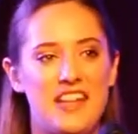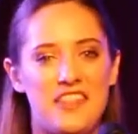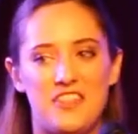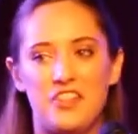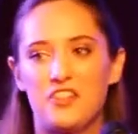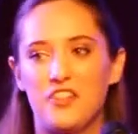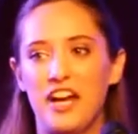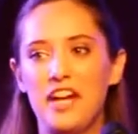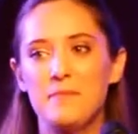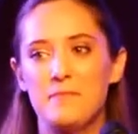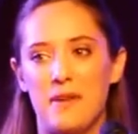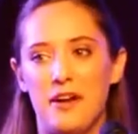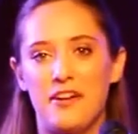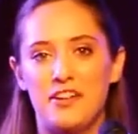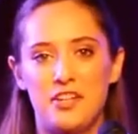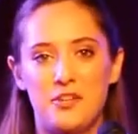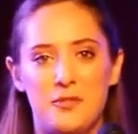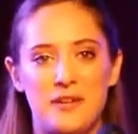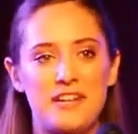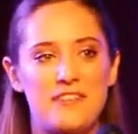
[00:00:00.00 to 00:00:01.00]
The Great
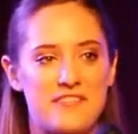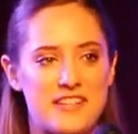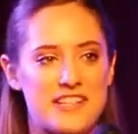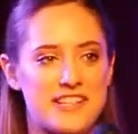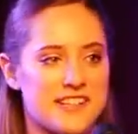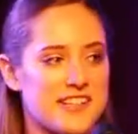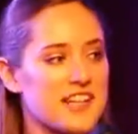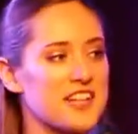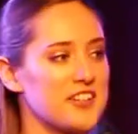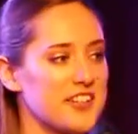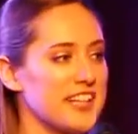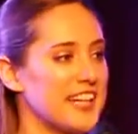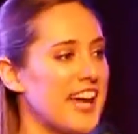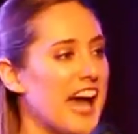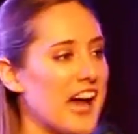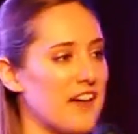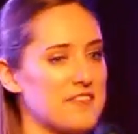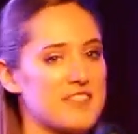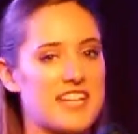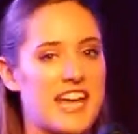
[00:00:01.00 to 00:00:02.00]
Barrier Reef is literally
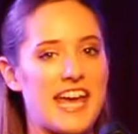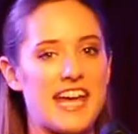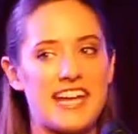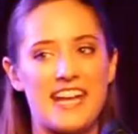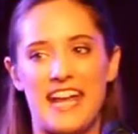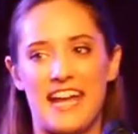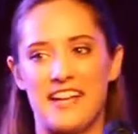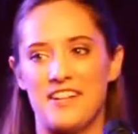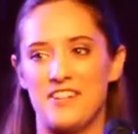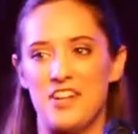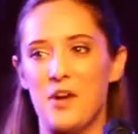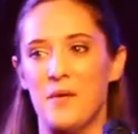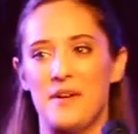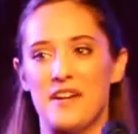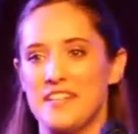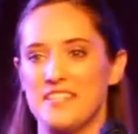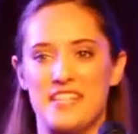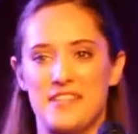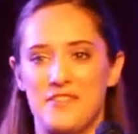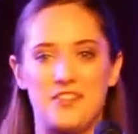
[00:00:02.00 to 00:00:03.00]
half dead, and no
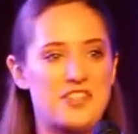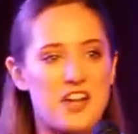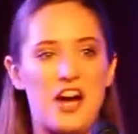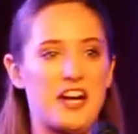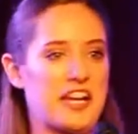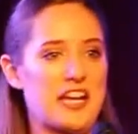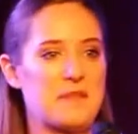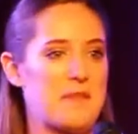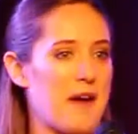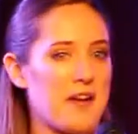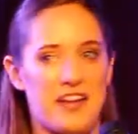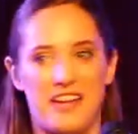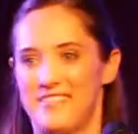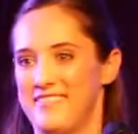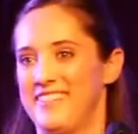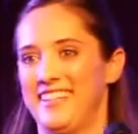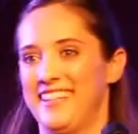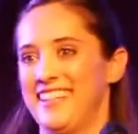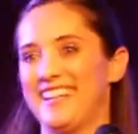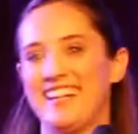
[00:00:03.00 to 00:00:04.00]
one is even talking about it.
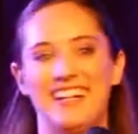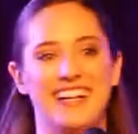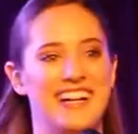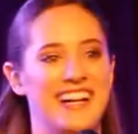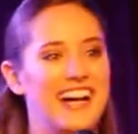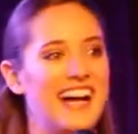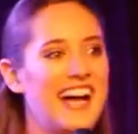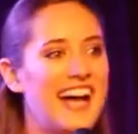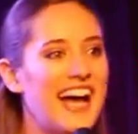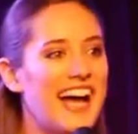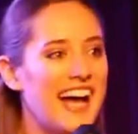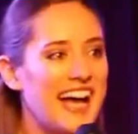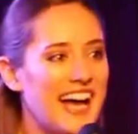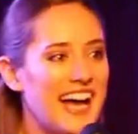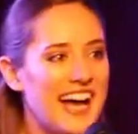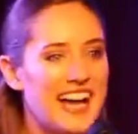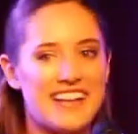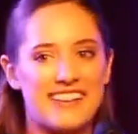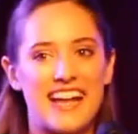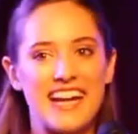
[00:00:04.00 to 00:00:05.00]

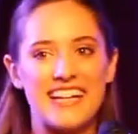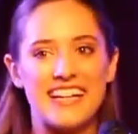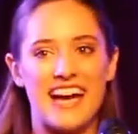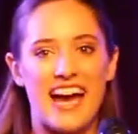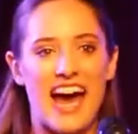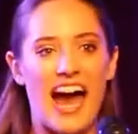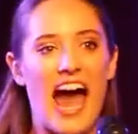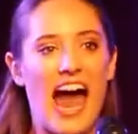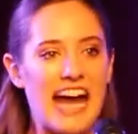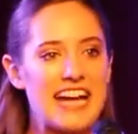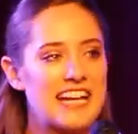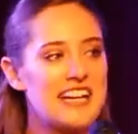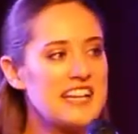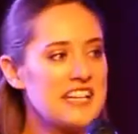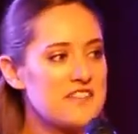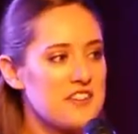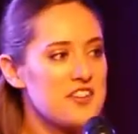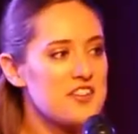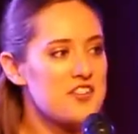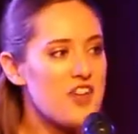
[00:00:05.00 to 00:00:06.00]
Like, I didn't
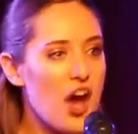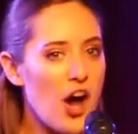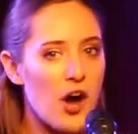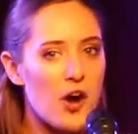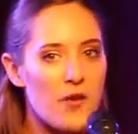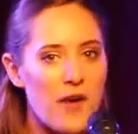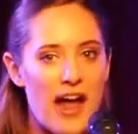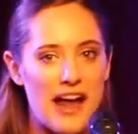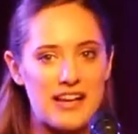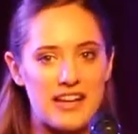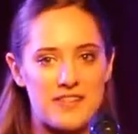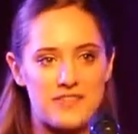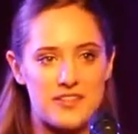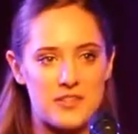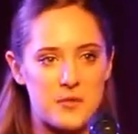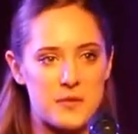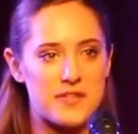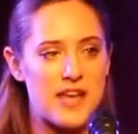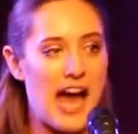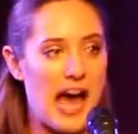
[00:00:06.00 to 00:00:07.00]
even know any of
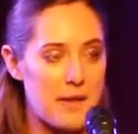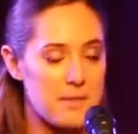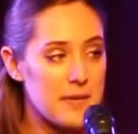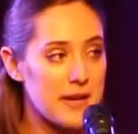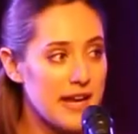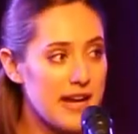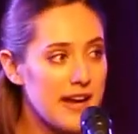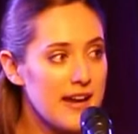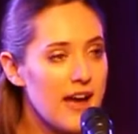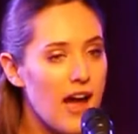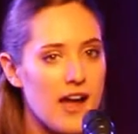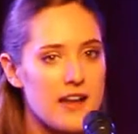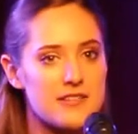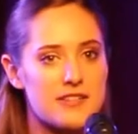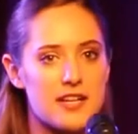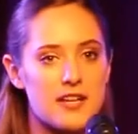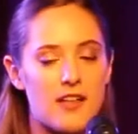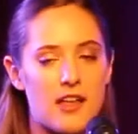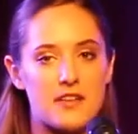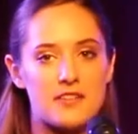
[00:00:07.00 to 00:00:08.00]
this was happening
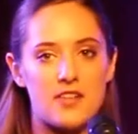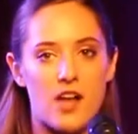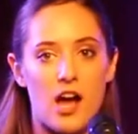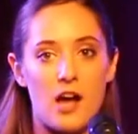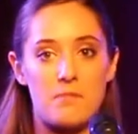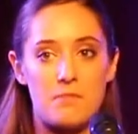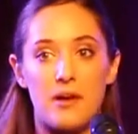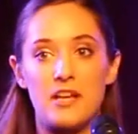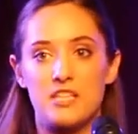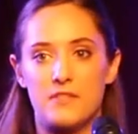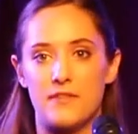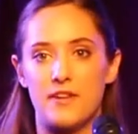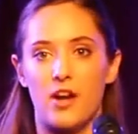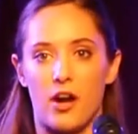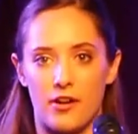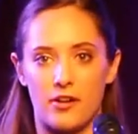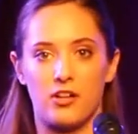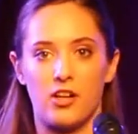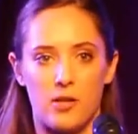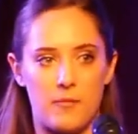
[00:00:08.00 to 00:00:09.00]
until I saw a BuzzFeed
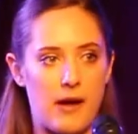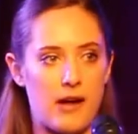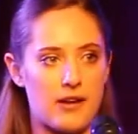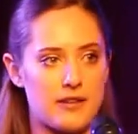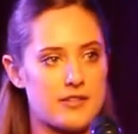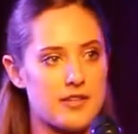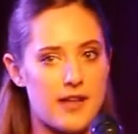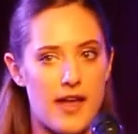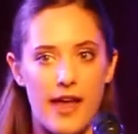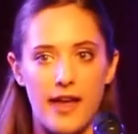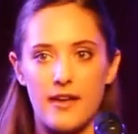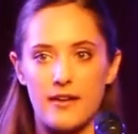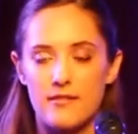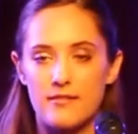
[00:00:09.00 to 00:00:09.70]
article about it today.